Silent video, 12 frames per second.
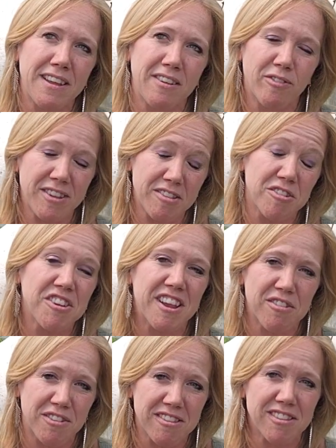Research
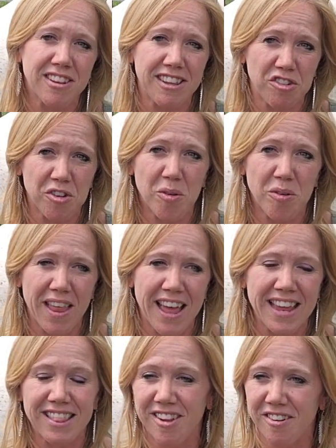has recently shown that
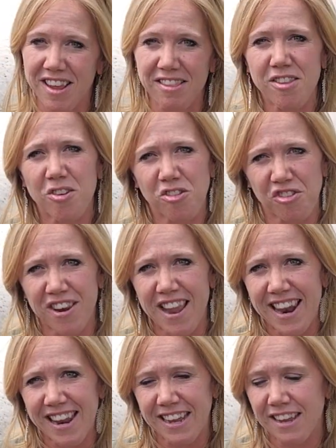there is no
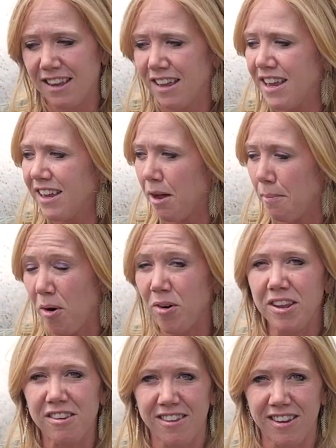genetic
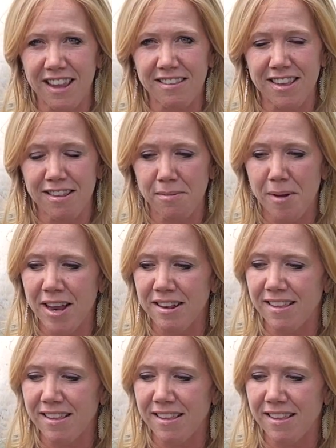component to kissing spines.